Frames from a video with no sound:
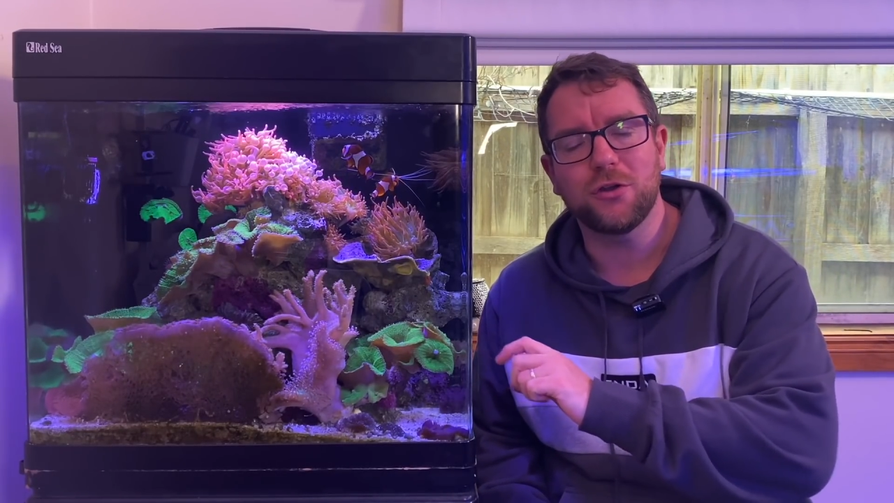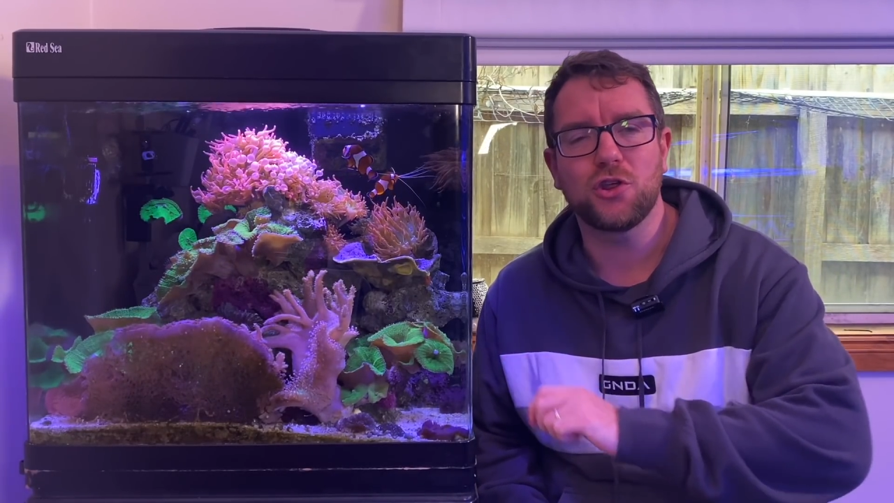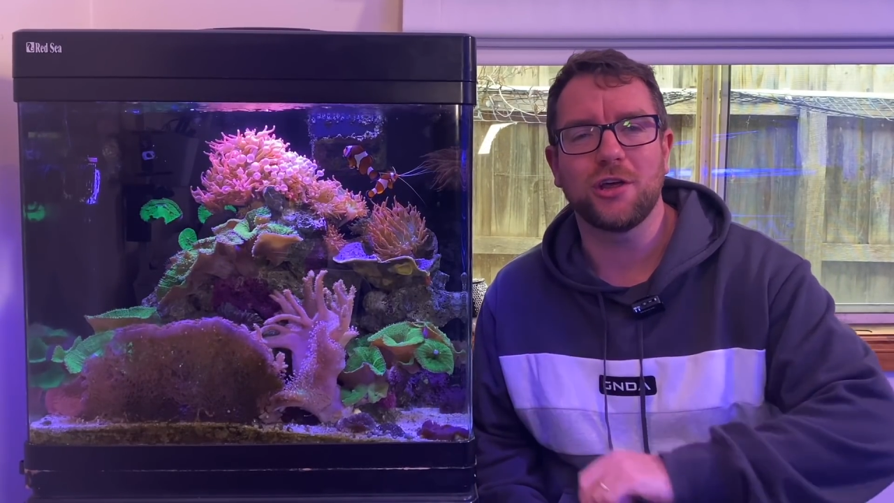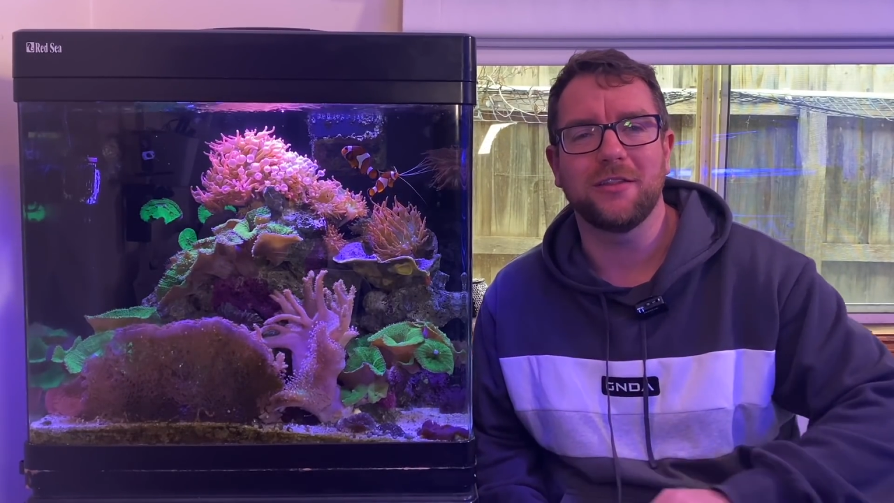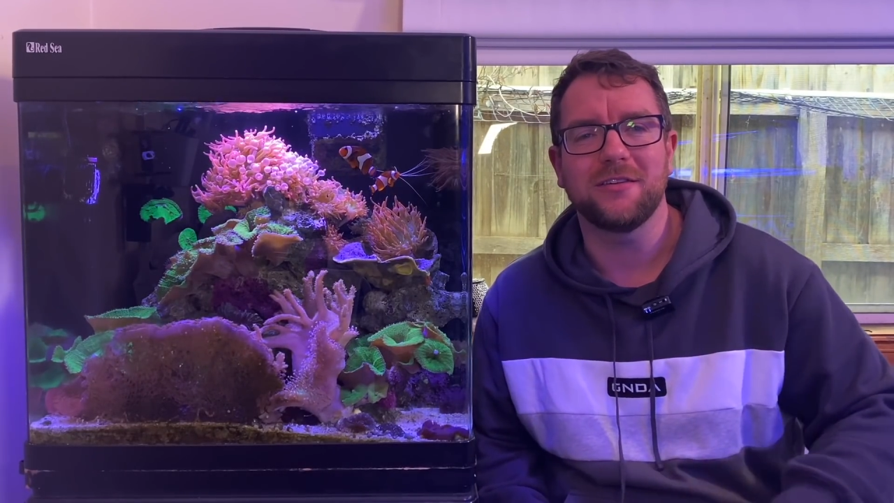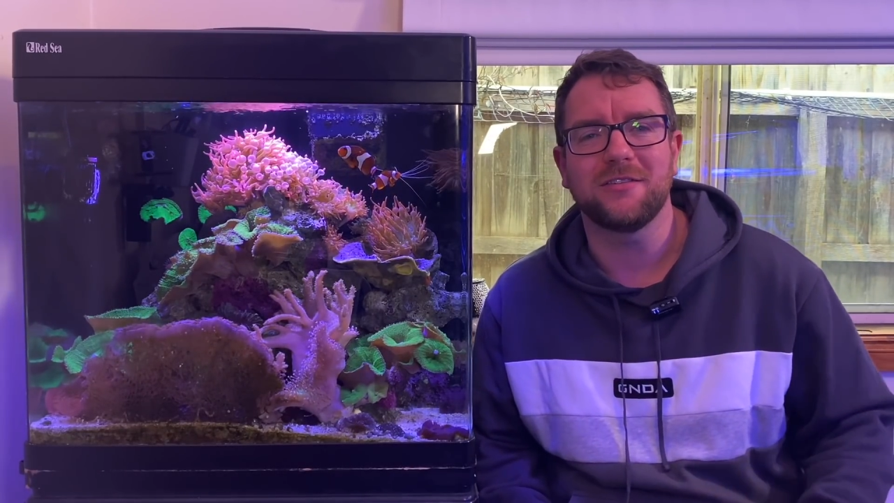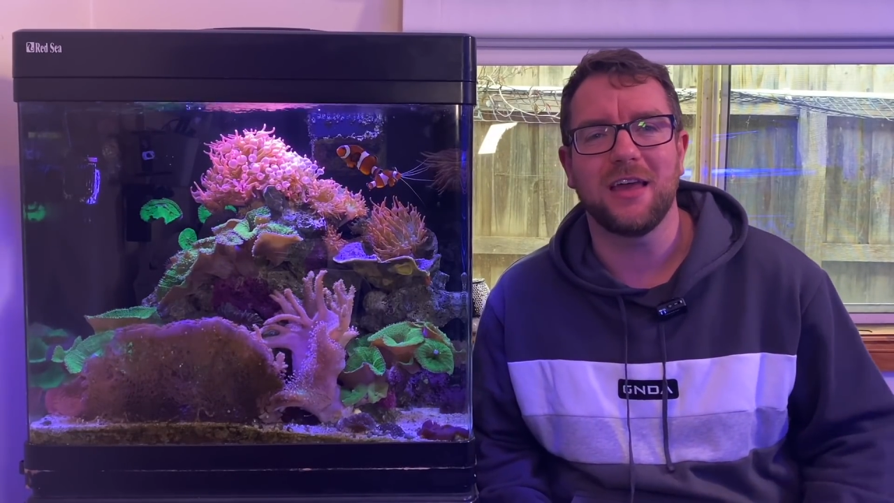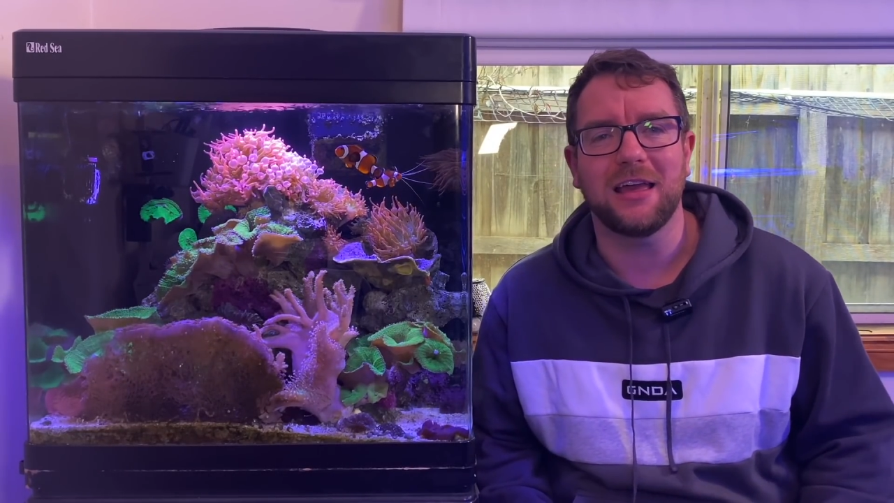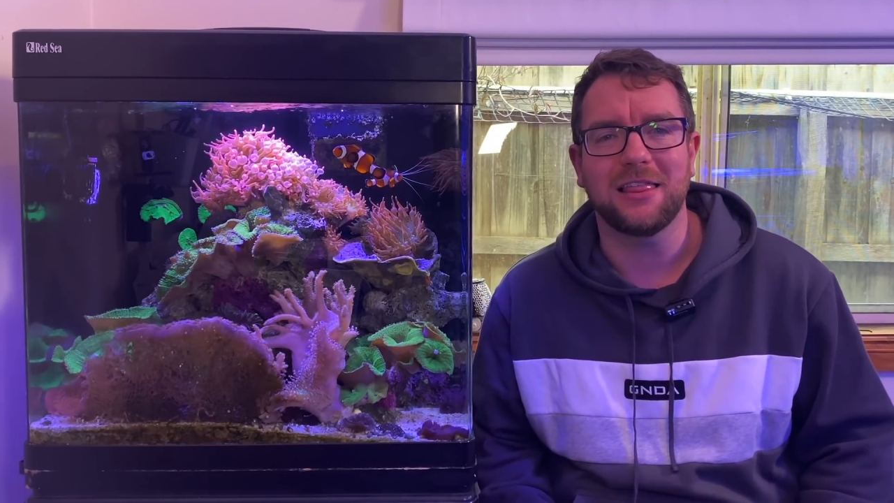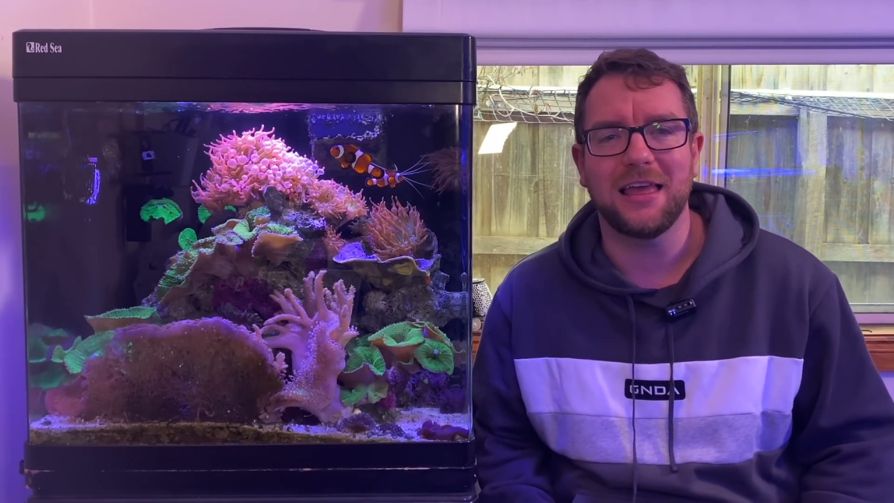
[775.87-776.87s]
to shut this
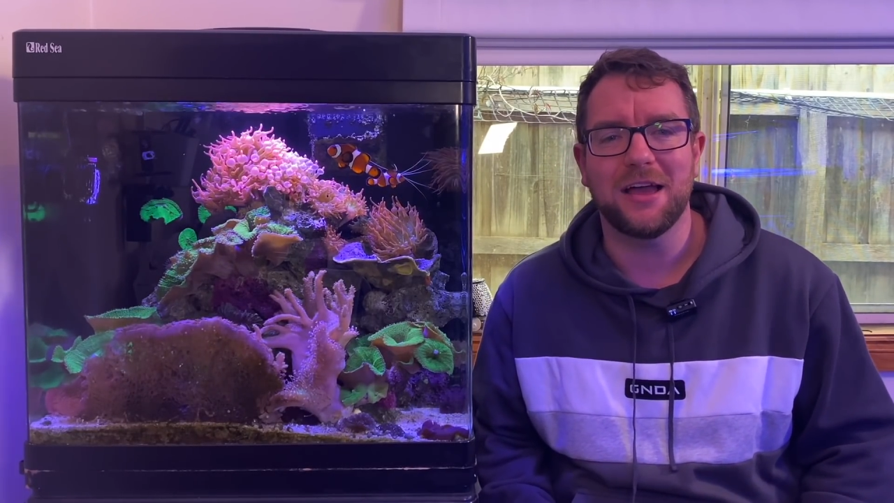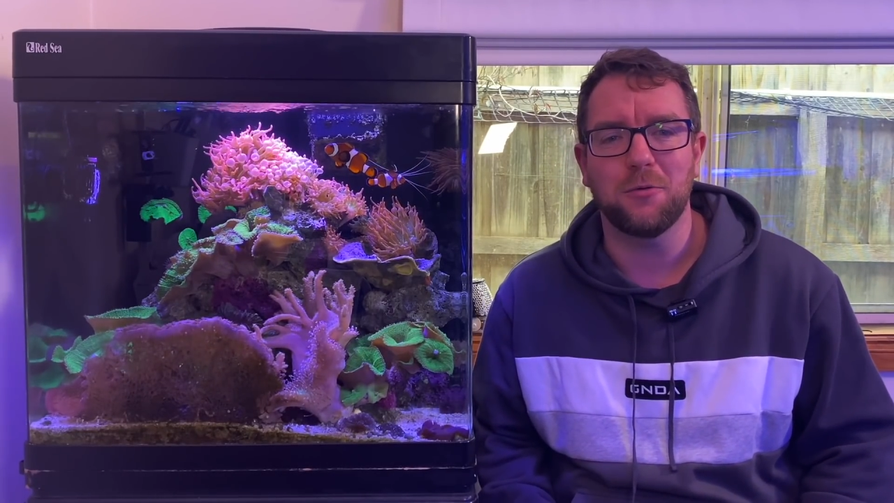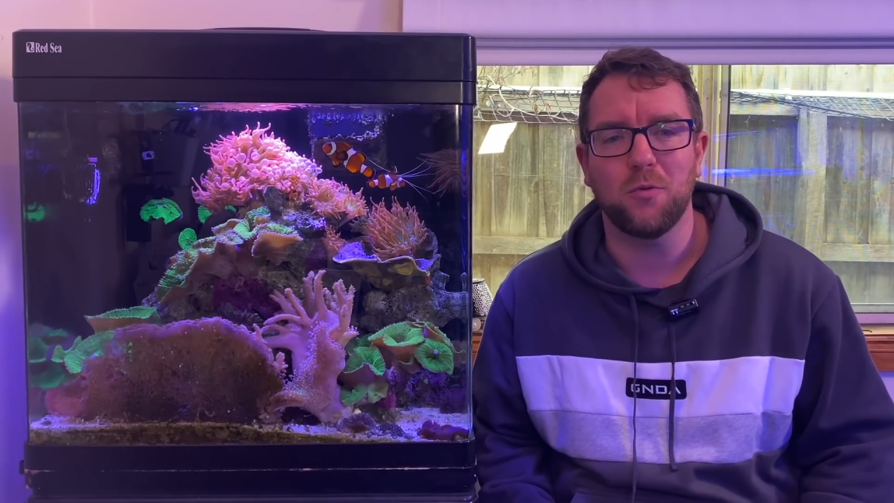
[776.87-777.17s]
tank down,